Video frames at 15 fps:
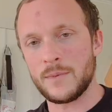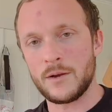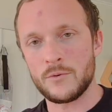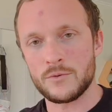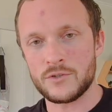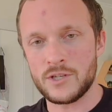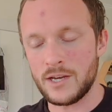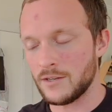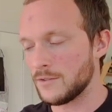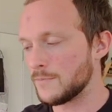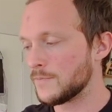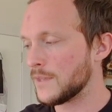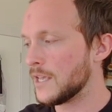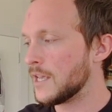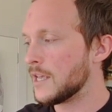of my whole
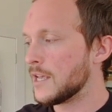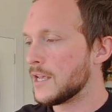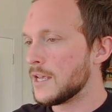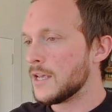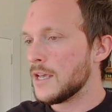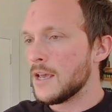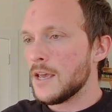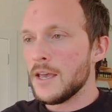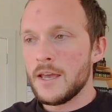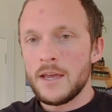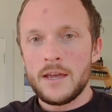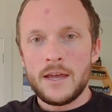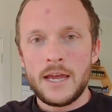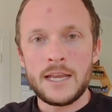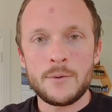channel.
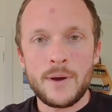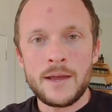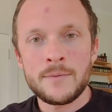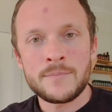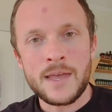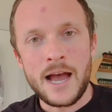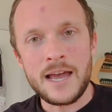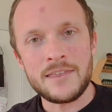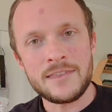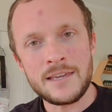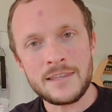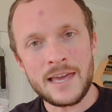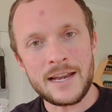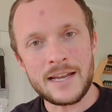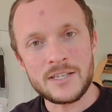Anyway, I
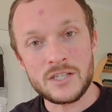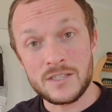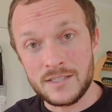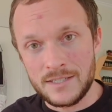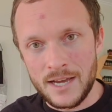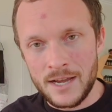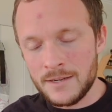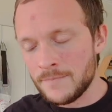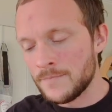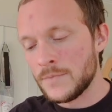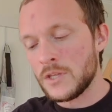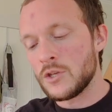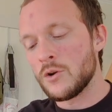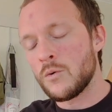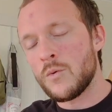think that edge is done.
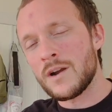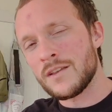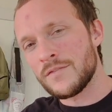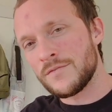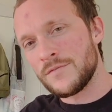You'll want